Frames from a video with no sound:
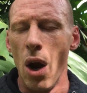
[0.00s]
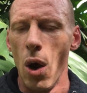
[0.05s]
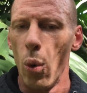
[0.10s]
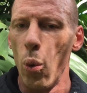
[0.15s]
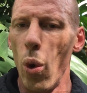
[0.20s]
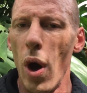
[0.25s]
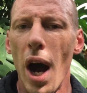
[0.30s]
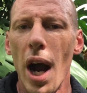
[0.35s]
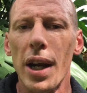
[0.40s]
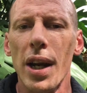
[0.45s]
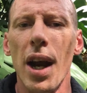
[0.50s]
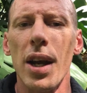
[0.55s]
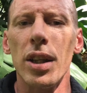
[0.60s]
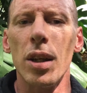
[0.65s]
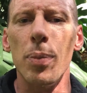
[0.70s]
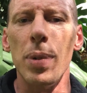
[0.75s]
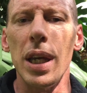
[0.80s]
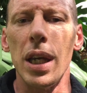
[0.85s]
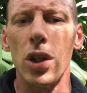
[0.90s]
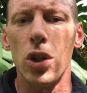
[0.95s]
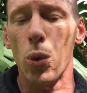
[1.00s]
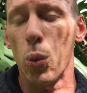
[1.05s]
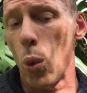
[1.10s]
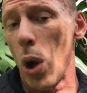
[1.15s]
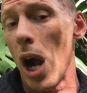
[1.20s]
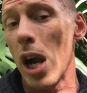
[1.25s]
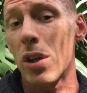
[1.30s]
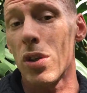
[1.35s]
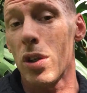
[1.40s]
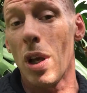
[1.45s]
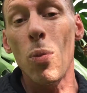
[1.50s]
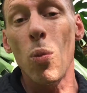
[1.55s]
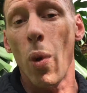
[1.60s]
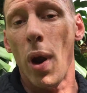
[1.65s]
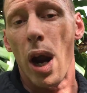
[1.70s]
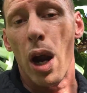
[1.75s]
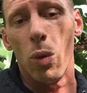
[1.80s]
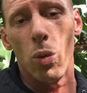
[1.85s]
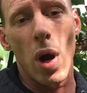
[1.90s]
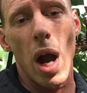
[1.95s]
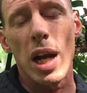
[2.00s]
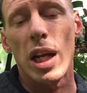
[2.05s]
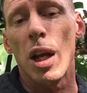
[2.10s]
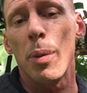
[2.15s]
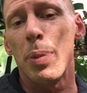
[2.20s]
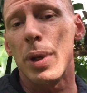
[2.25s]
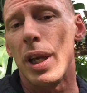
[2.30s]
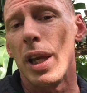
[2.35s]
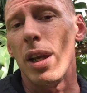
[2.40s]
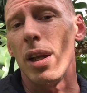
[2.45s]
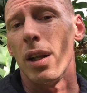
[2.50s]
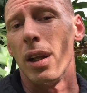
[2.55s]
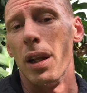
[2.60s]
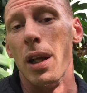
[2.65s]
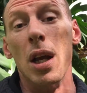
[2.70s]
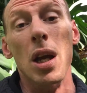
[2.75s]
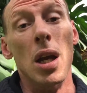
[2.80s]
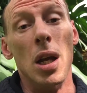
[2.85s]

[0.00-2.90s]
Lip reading: walk on the beach, walk somewhere, walk up a hill,